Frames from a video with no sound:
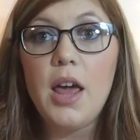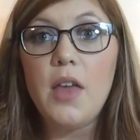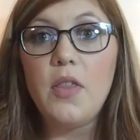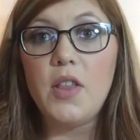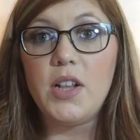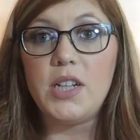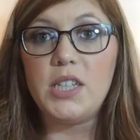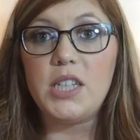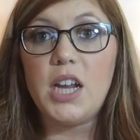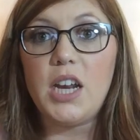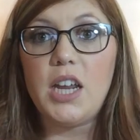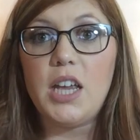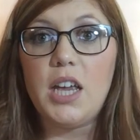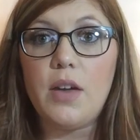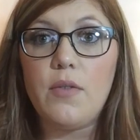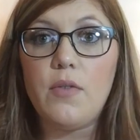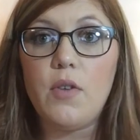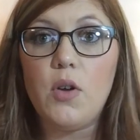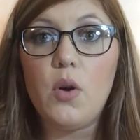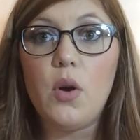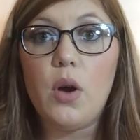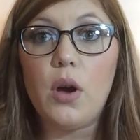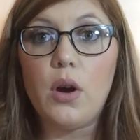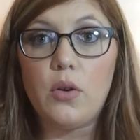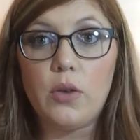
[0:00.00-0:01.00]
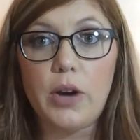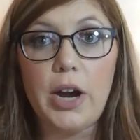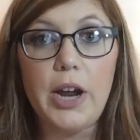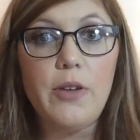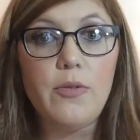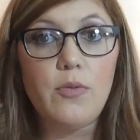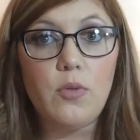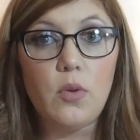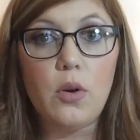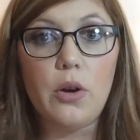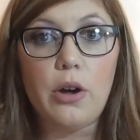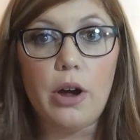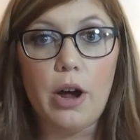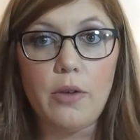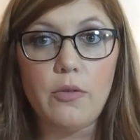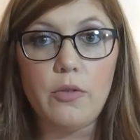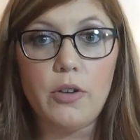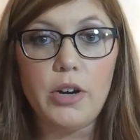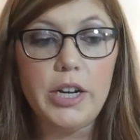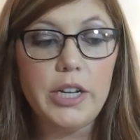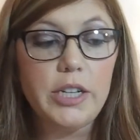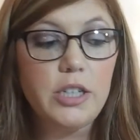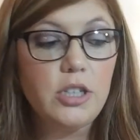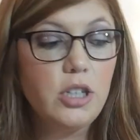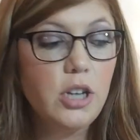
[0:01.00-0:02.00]
that's going to give you a great full
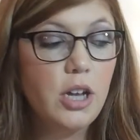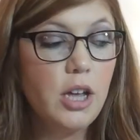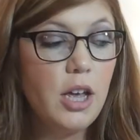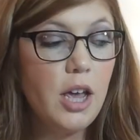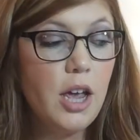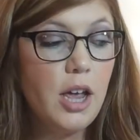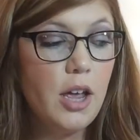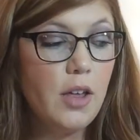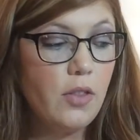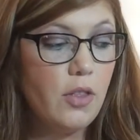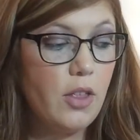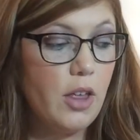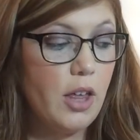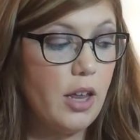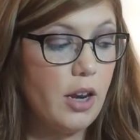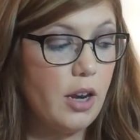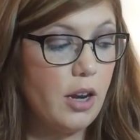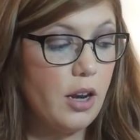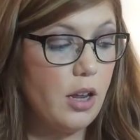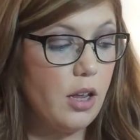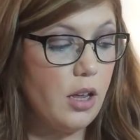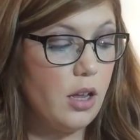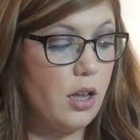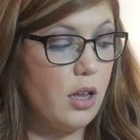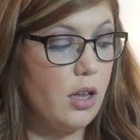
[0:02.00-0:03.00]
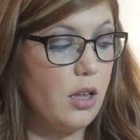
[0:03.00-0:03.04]
coverage, then